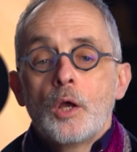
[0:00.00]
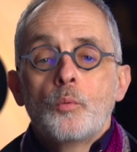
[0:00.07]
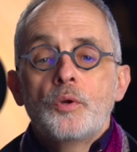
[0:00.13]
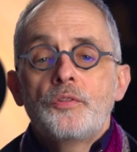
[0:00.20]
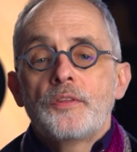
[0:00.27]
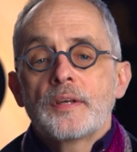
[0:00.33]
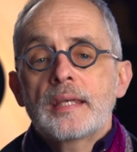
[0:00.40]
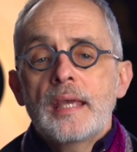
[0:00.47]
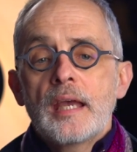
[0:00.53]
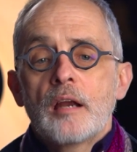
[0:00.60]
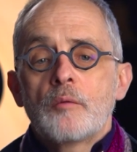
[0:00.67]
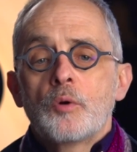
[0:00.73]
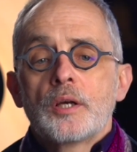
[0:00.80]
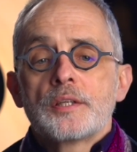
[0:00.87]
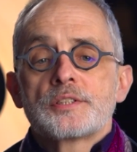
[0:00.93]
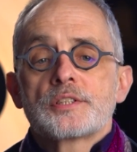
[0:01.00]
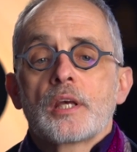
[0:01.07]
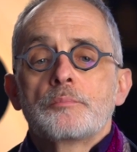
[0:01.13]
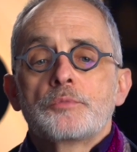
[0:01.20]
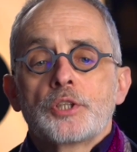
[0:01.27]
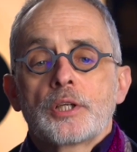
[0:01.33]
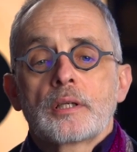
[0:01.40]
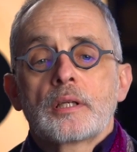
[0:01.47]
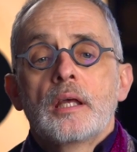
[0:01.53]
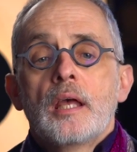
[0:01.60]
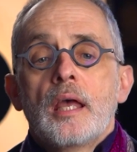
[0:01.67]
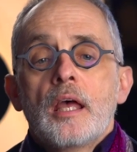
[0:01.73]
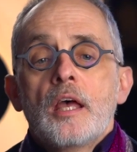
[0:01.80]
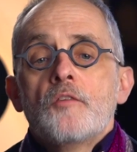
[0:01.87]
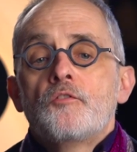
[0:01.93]
With the camera, subject,
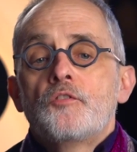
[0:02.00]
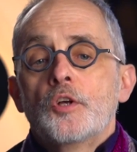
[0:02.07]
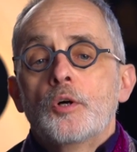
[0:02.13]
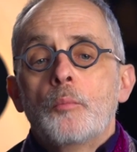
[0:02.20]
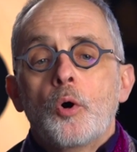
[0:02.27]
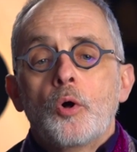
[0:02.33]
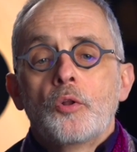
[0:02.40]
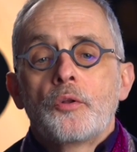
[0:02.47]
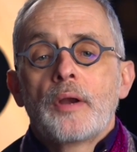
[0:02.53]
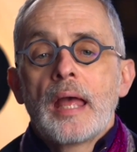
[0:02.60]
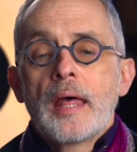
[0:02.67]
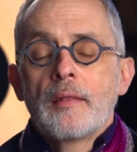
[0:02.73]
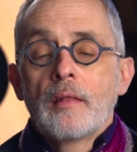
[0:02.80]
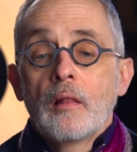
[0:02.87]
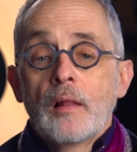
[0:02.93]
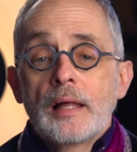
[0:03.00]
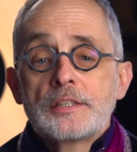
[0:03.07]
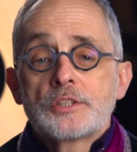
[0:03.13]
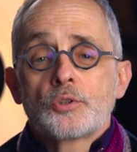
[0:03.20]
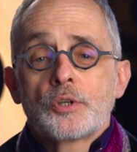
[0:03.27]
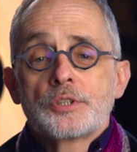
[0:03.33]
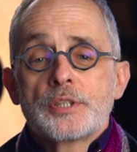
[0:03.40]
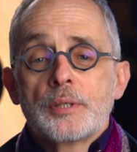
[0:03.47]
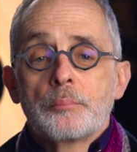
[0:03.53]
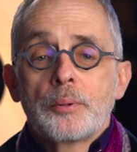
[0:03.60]
film holder, and light source in